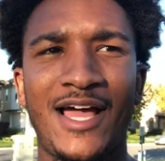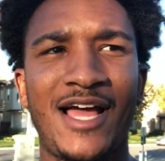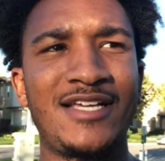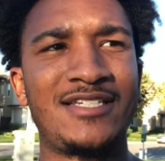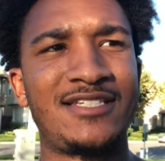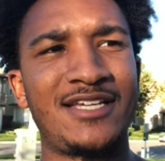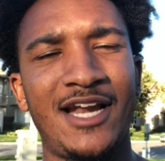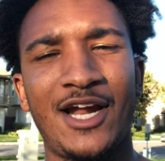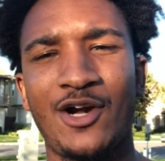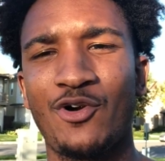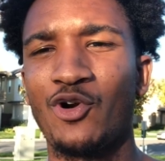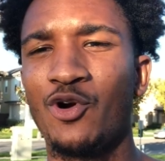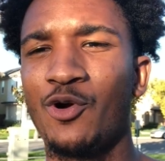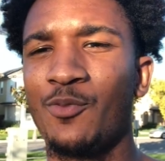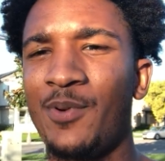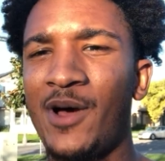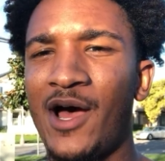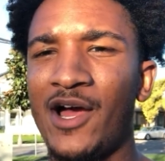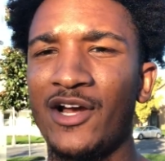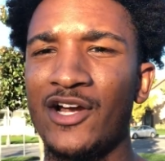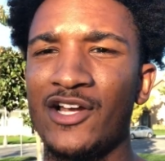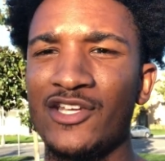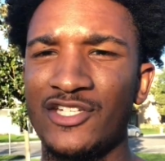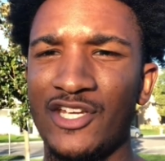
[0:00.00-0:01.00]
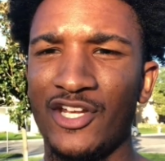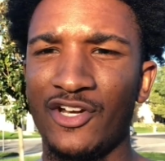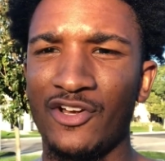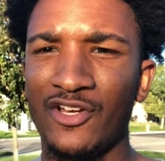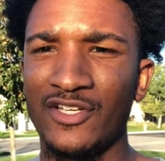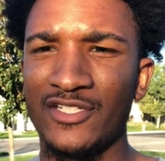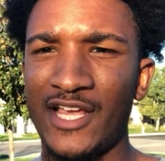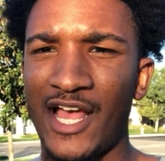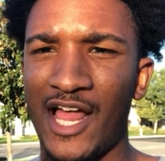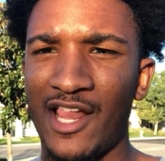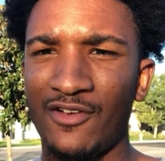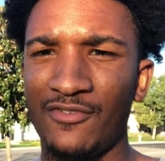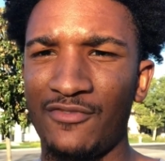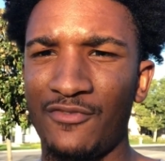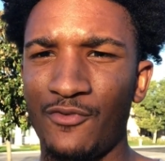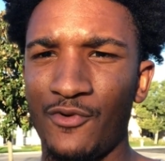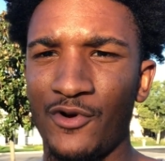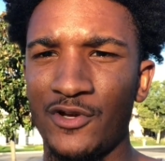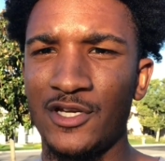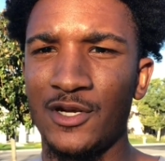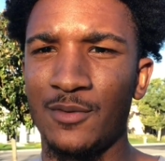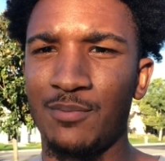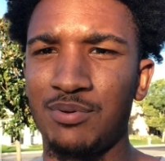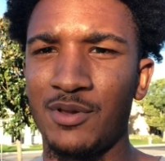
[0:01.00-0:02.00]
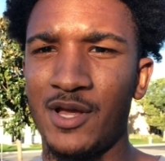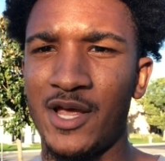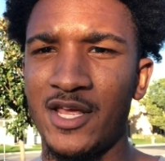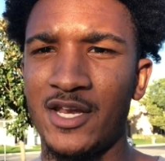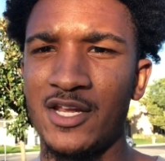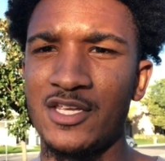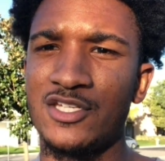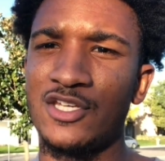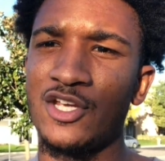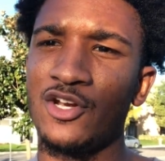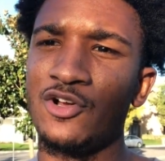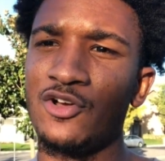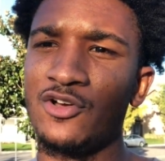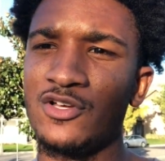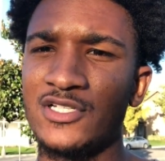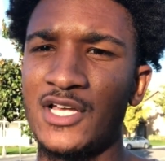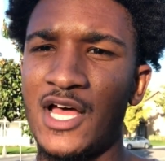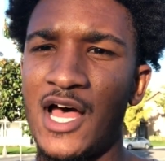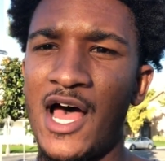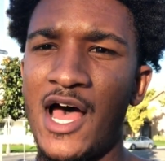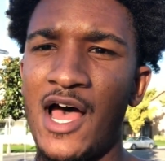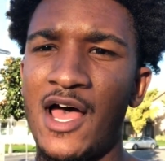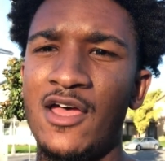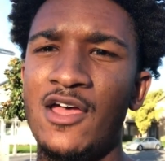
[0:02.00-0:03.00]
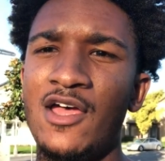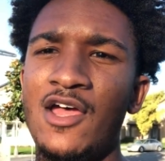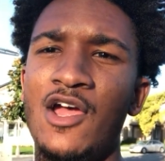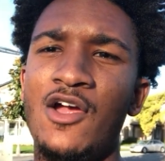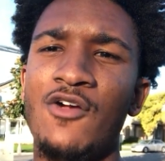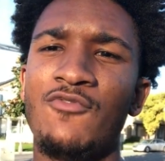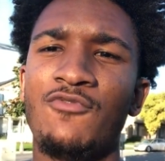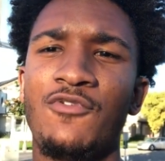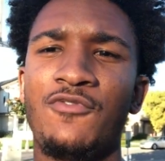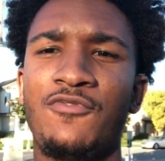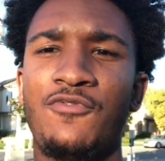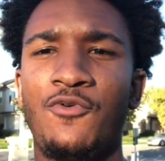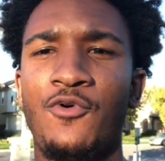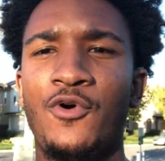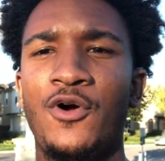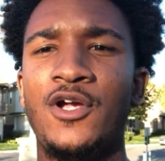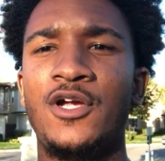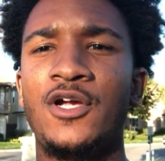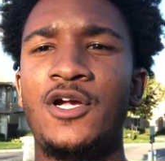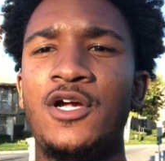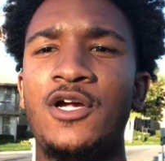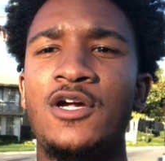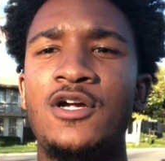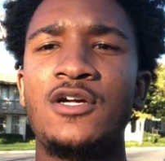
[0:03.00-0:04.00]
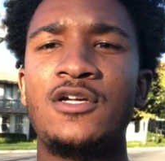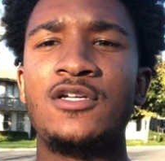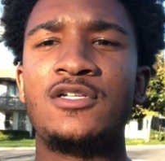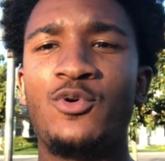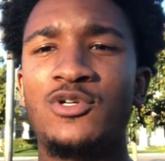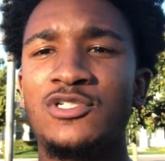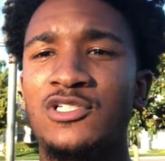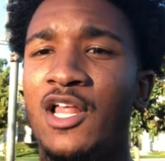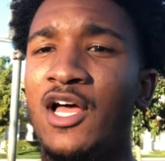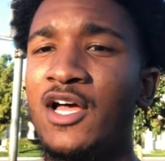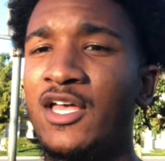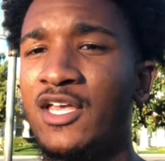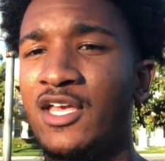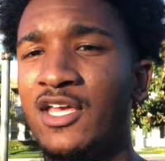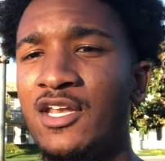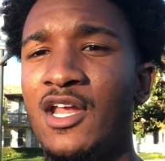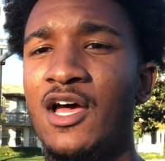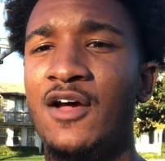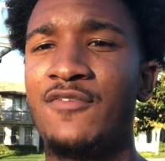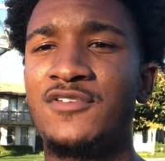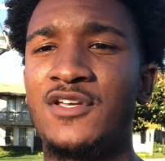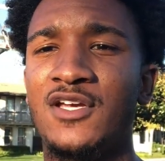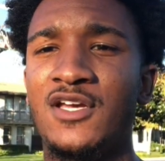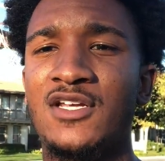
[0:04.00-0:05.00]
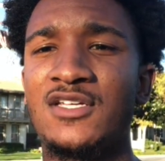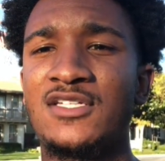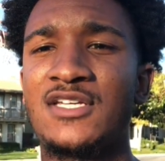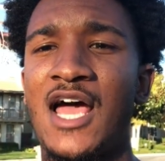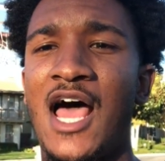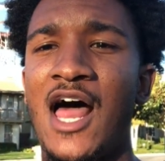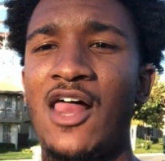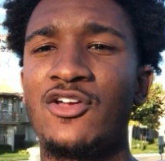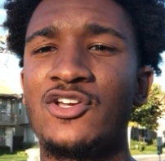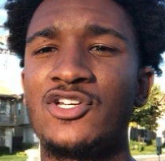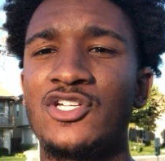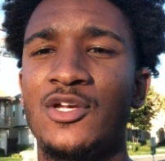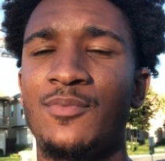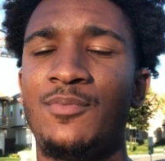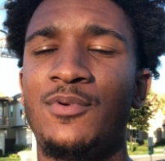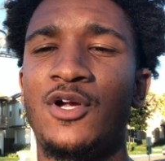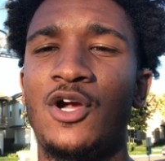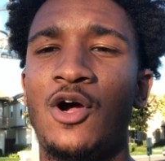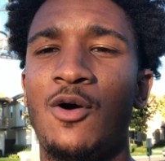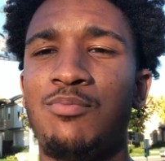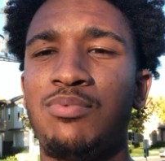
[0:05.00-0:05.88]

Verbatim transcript: I said, I grew up out here in Chino Hills, California, played at Chino Hills High for four years, was lucky enough to get a scholarship and go